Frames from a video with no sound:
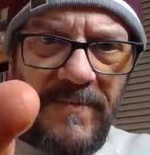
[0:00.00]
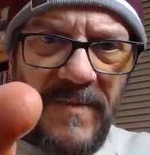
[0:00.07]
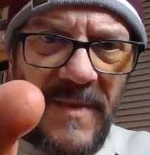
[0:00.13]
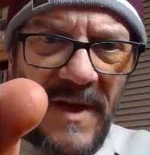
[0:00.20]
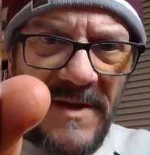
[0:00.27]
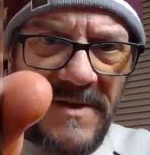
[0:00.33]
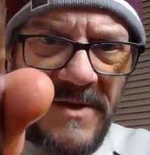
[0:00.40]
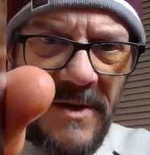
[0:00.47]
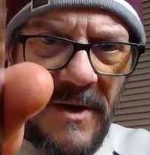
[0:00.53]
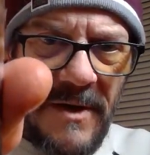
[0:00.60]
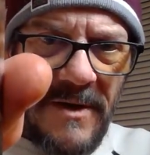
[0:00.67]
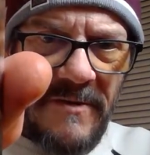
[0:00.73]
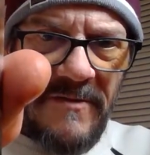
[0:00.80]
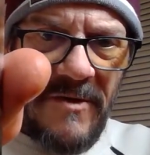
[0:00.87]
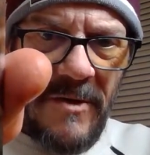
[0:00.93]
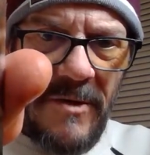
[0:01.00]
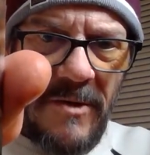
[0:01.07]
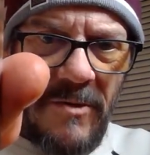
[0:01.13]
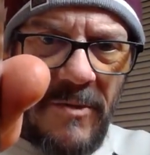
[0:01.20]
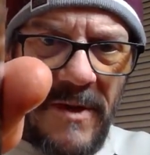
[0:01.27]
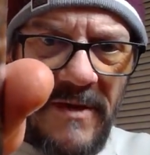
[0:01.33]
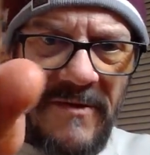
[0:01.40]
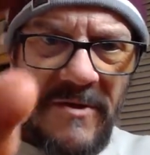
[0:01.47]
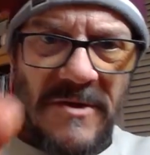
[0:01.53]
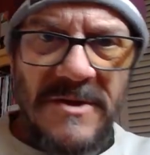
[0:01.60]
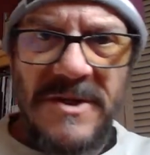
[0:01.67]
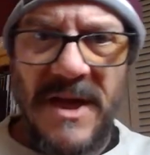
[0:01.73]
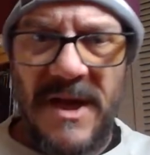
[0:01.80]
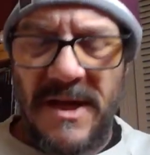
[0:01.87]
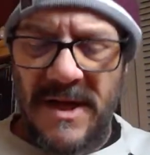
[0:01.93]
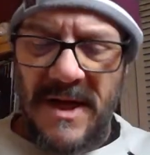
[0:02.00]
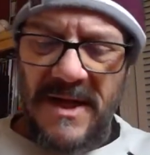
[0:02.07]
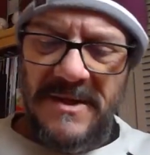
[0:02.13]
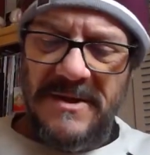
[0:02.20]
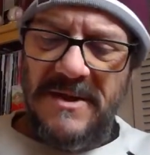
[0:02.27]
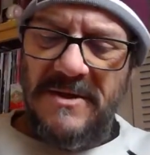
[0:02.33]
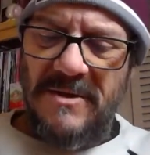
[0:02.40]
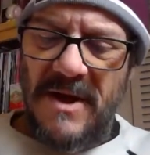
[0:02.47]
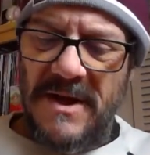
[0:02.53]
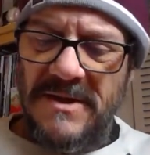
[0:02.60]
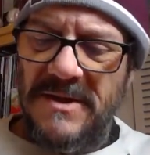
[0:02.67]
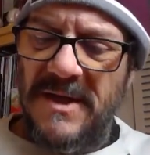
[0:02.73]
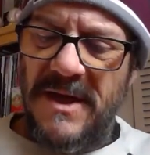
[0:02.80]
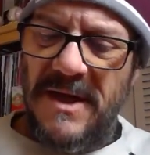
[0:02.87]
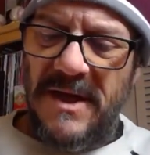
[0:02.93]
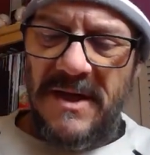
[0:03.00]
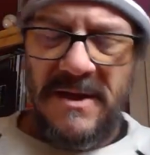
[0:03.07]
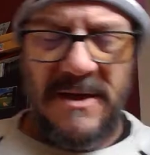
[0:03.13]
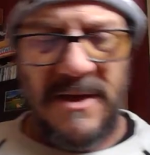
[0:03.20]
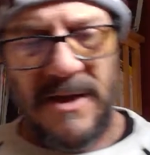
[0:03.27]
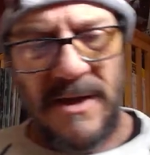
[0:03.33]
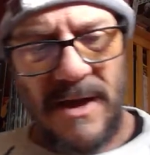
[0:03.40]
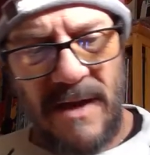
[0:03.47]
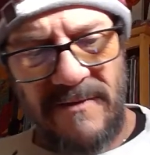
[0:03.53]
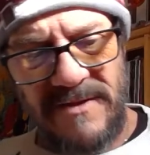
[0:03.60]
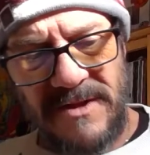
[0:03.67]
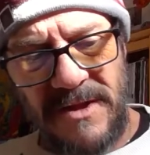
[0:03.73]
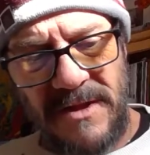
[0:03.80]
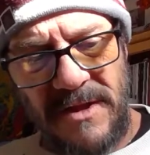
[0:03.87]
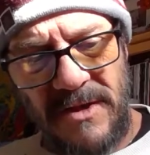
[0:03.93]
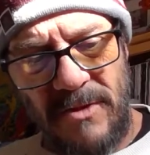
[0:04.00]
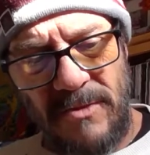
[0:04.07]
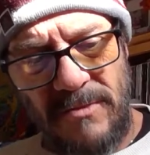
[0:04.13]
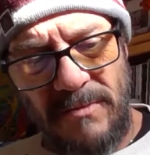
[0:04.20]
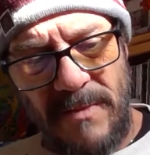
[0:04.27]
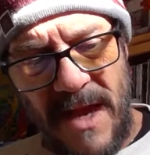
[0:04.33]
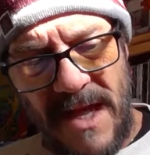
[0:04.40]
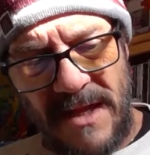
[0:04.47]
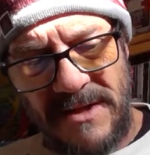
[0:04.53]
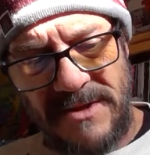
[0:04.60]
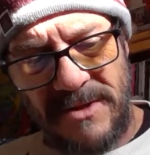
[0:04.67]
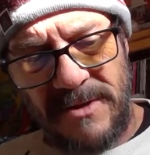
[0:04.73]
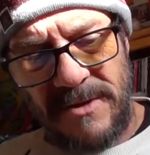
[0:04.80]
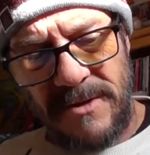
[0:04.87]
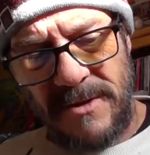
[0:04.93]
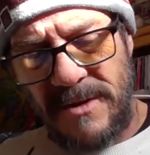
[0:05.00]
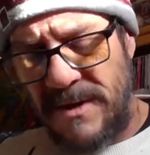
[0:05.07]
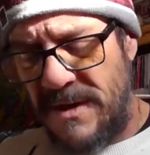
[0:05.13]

Nice card of Earl Weaver, shaking hands, congratulating, obviously, the old manager